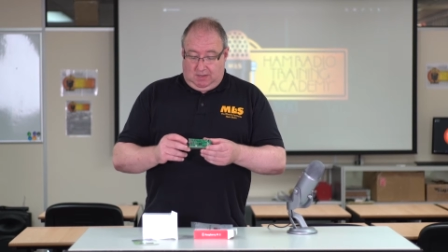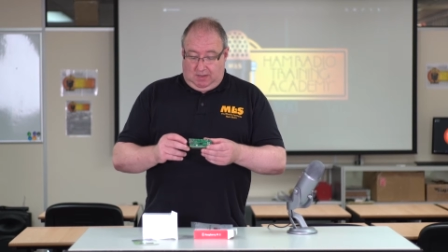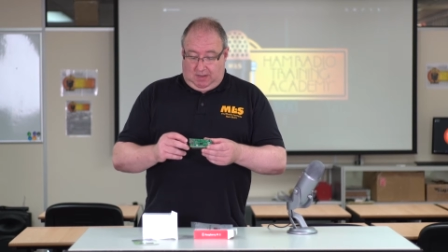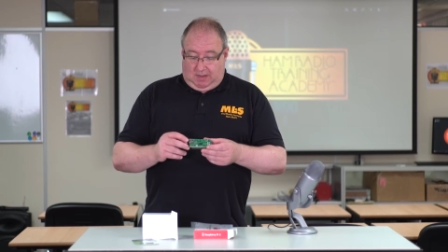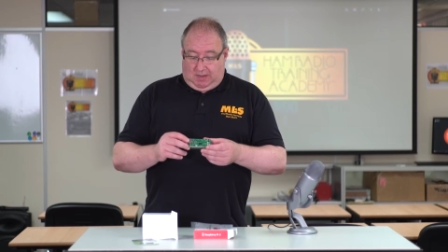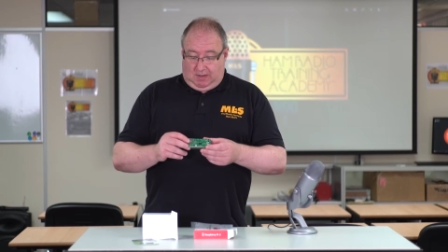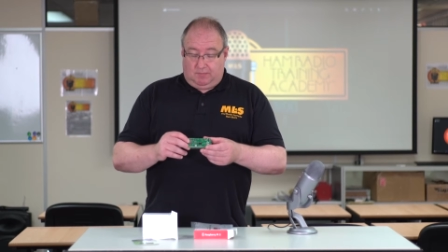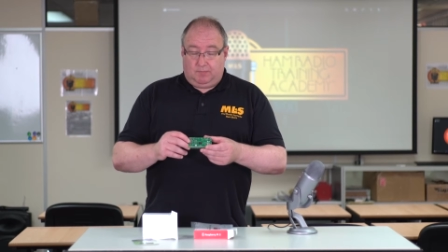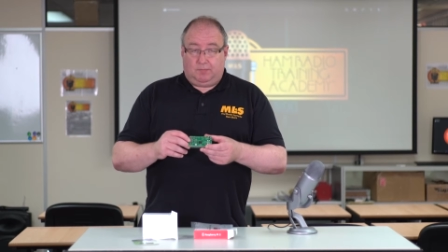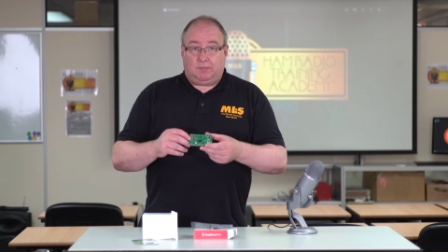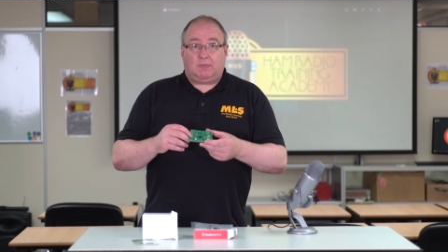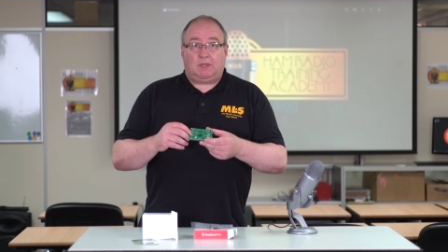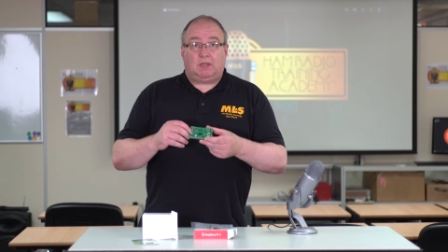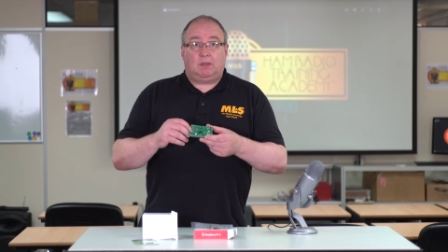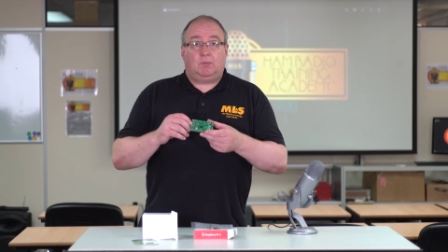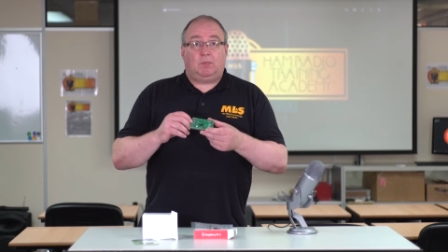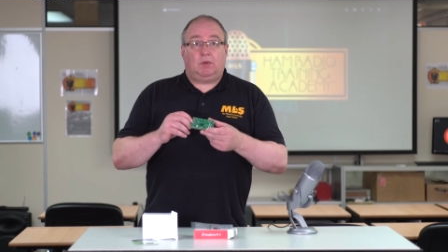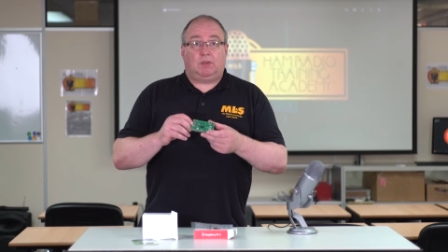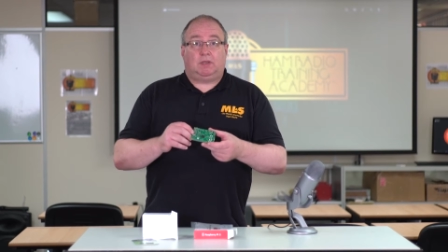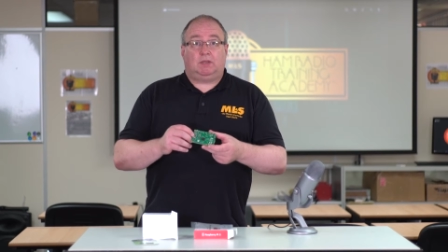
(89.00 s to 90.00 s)
um,
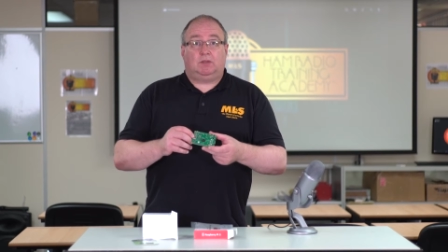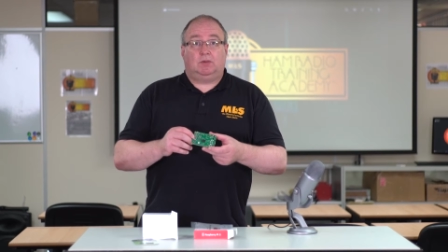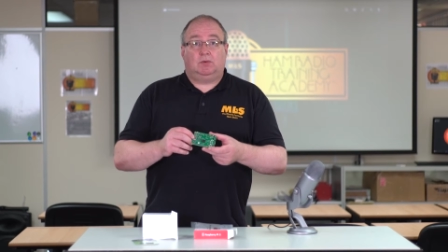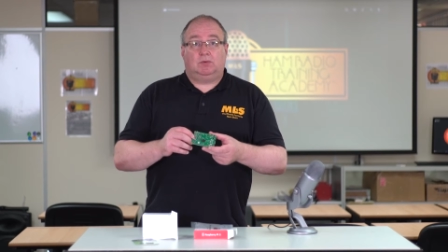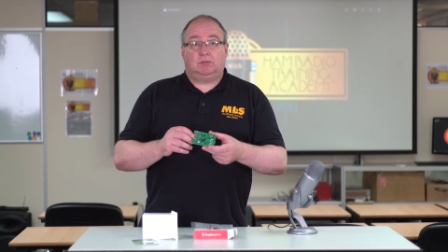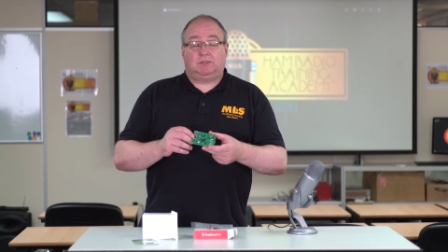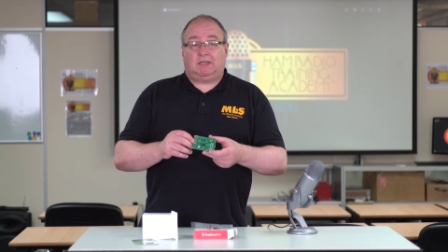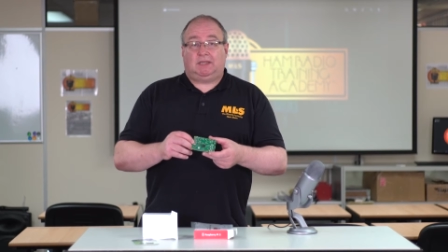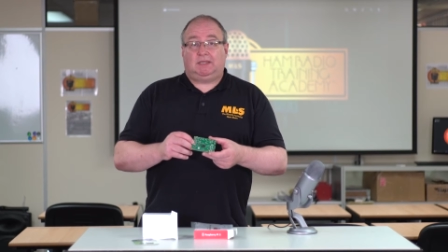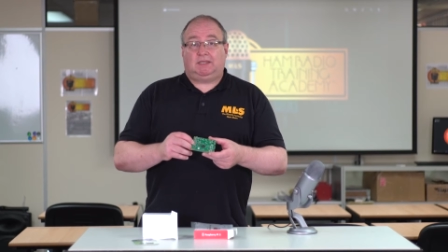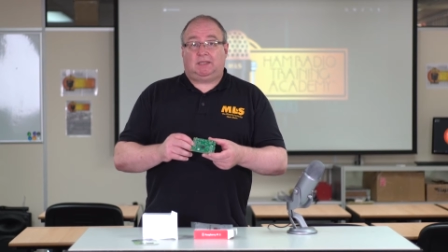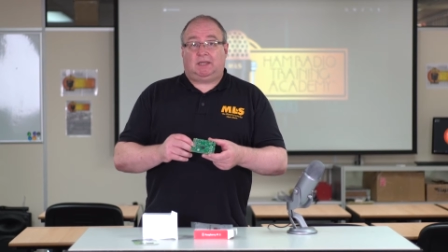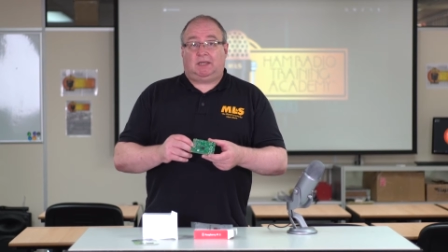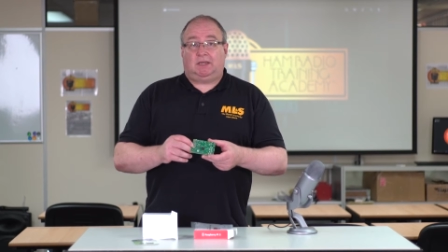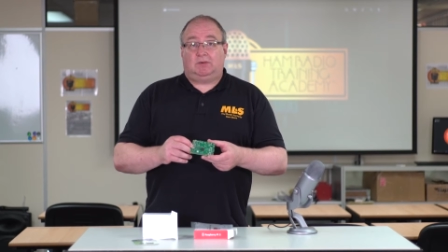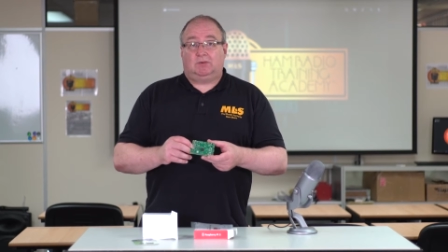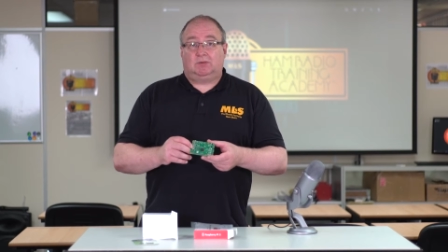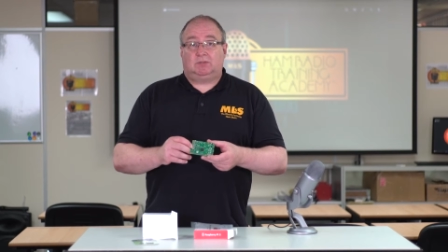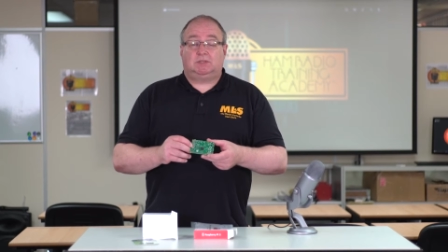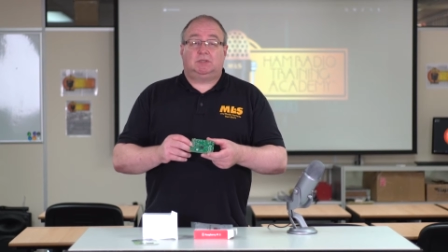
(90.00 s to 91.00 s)
put in your
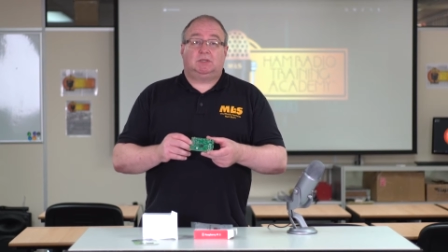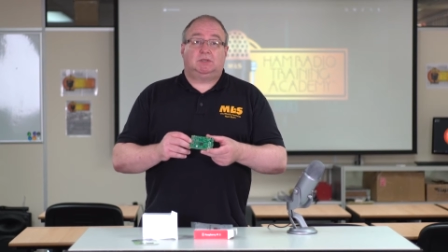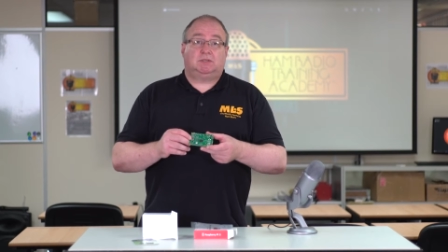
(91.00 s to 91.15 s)
details,